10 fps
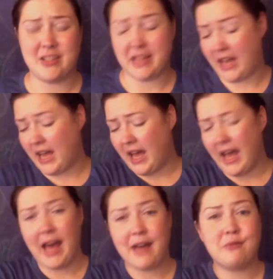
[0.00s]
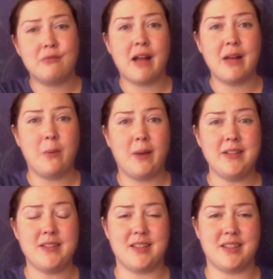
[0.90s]
They had red
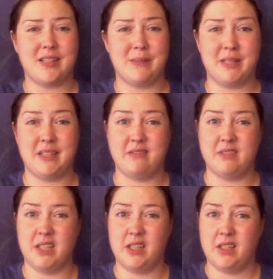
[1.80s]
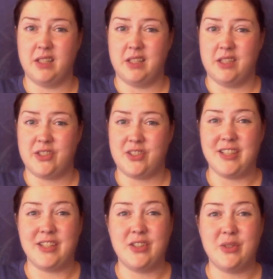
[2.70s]
welts on them, and
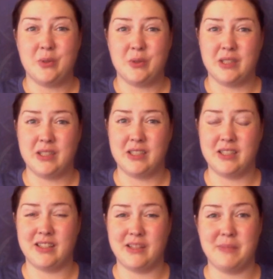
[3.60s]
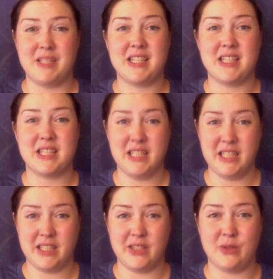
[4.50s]
she knew that
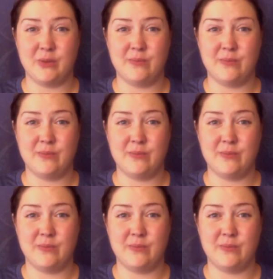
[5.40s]
Mosquito